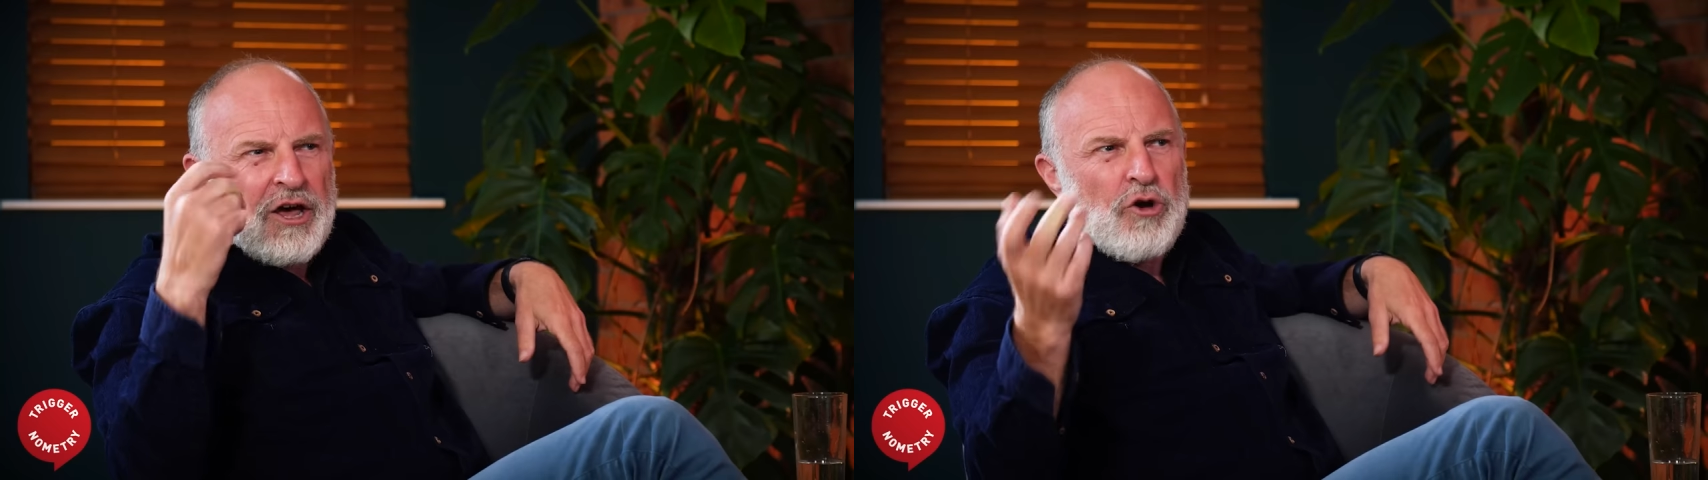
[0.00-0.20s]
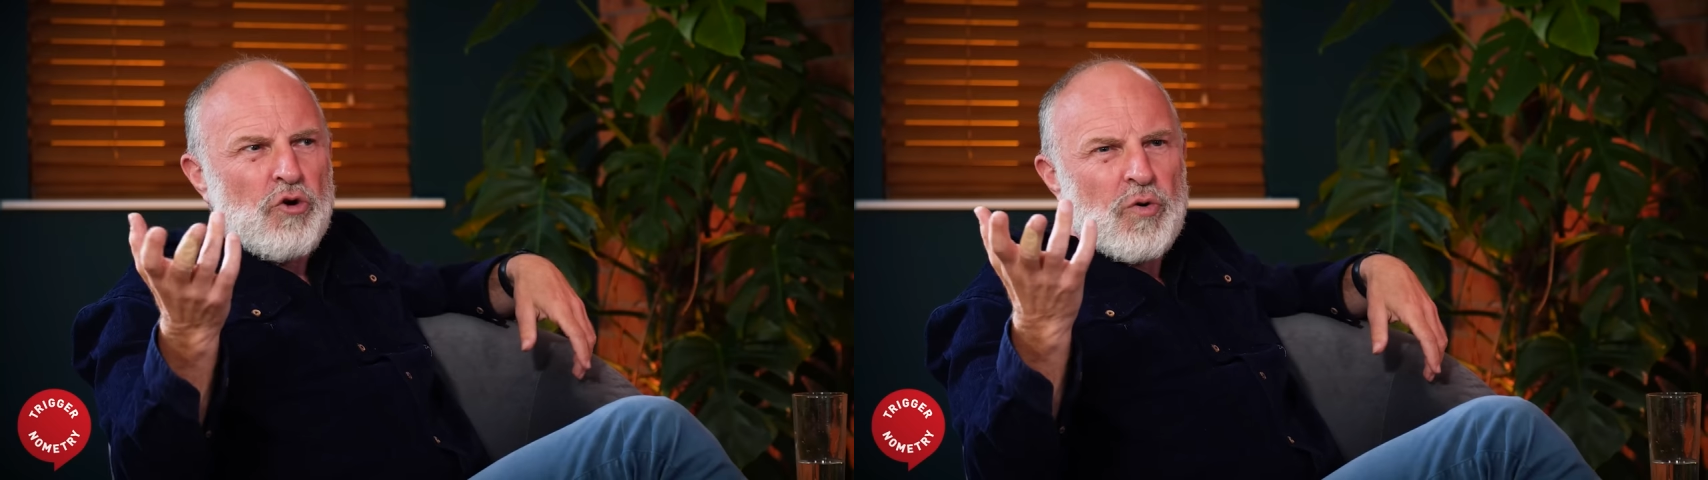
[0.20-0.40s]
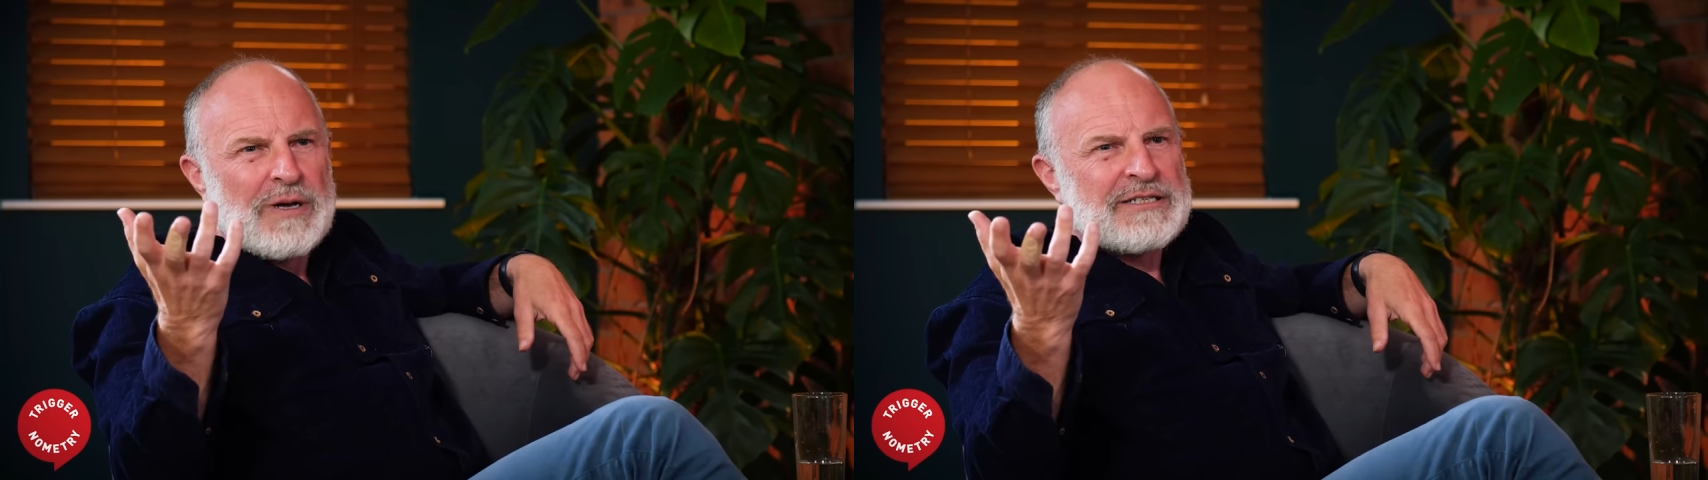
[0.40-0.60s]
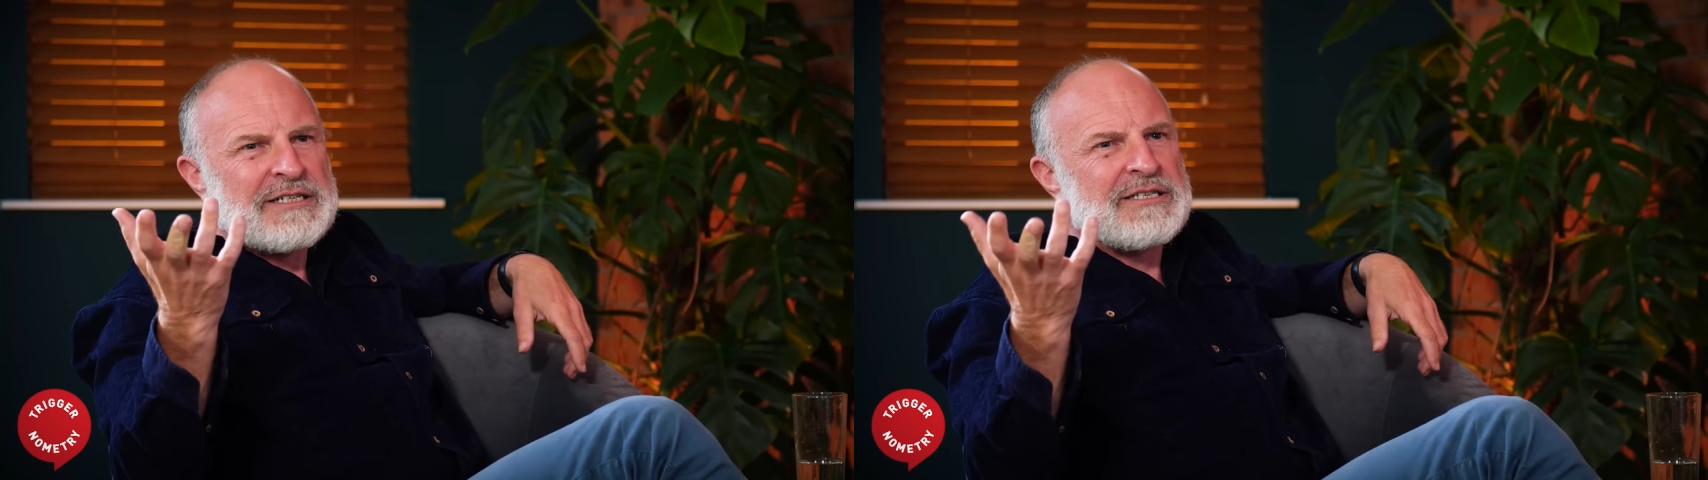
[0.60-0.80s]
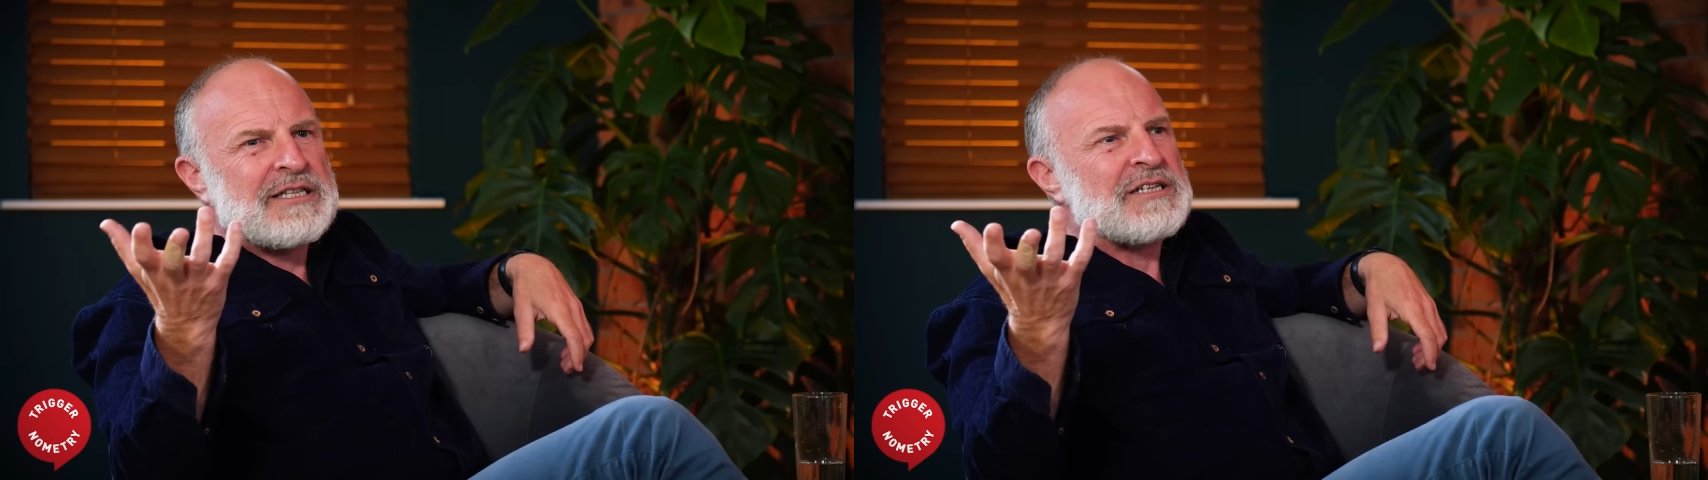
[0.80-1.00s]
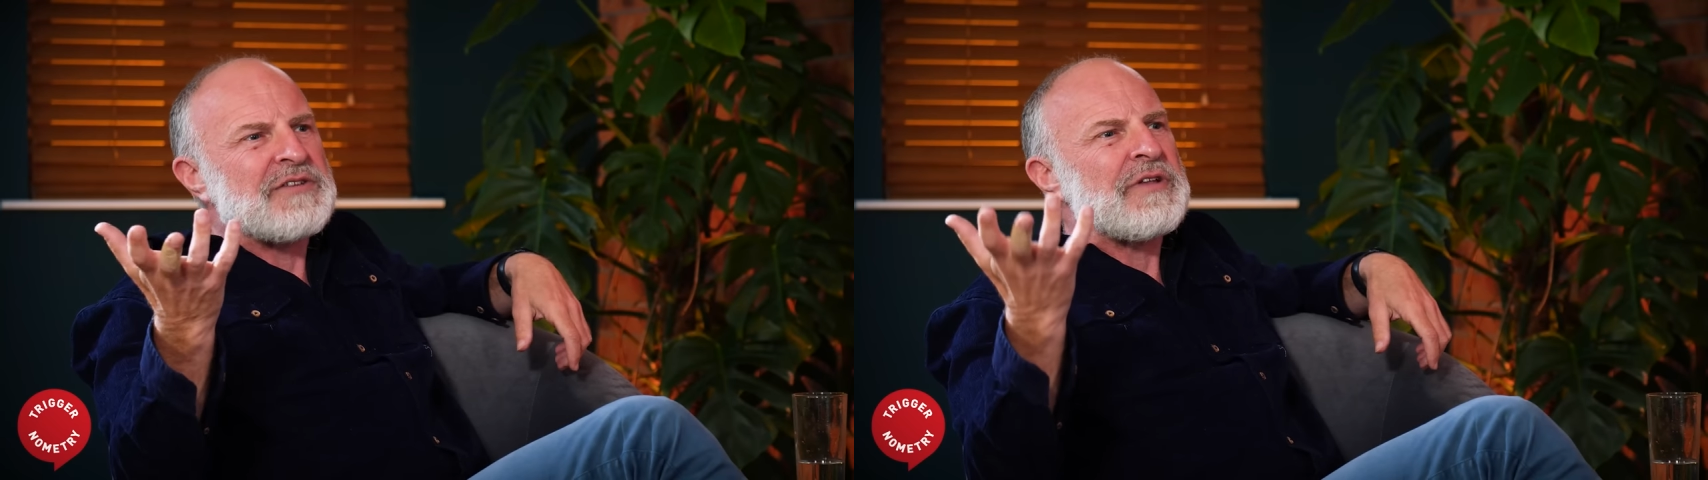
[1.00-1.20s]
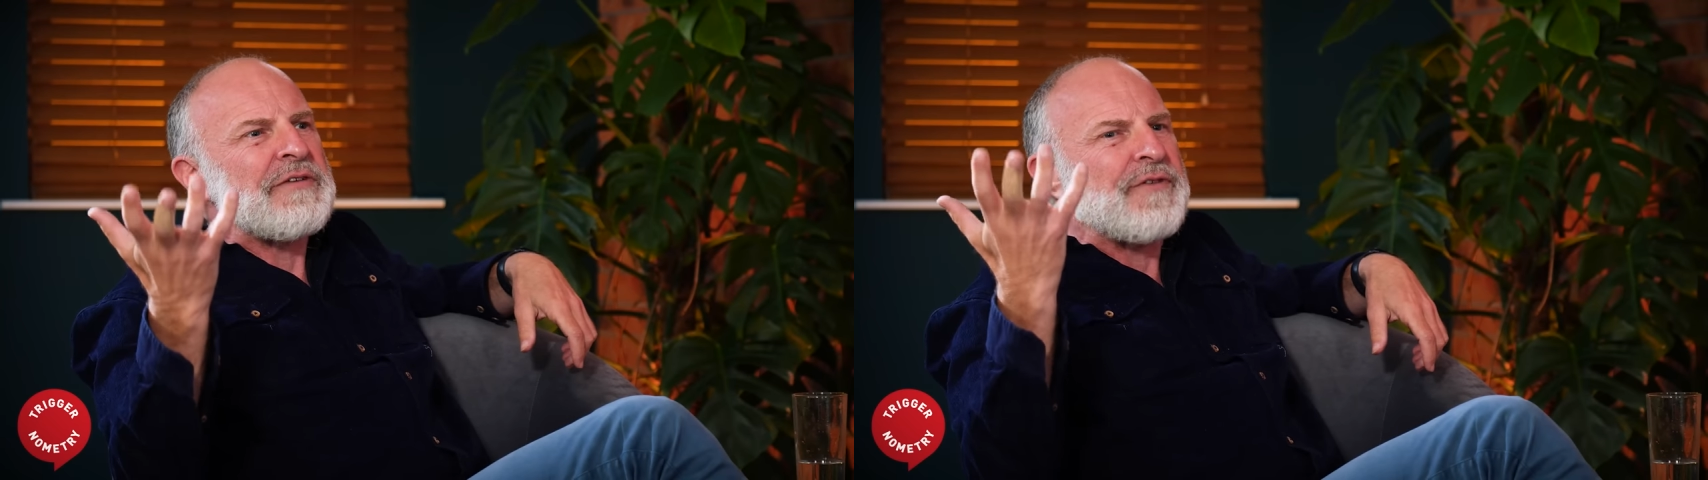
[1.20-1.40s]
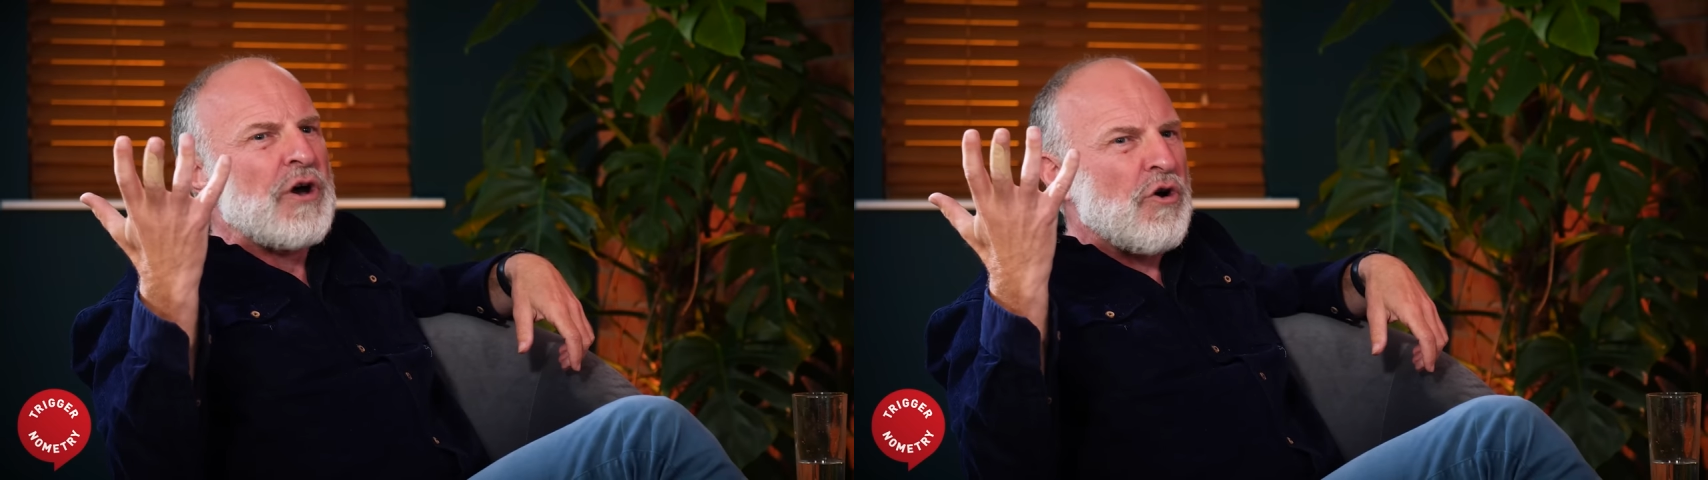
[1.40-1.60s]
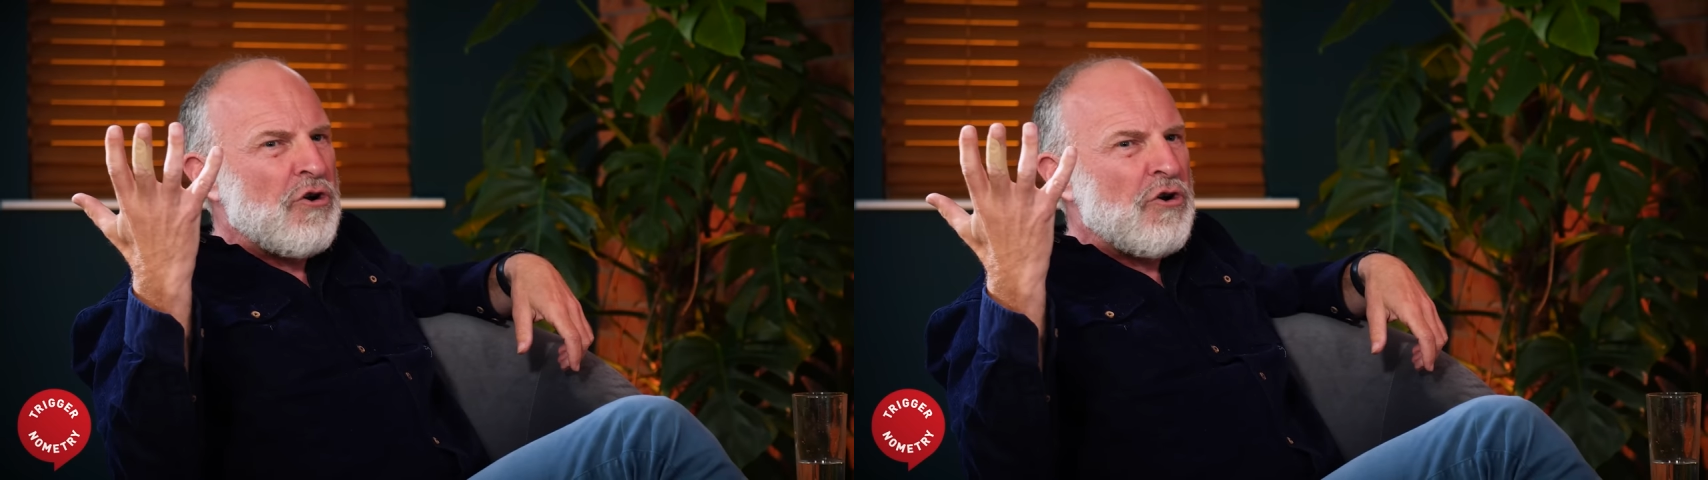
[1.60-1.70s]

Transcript: I always instinctively felt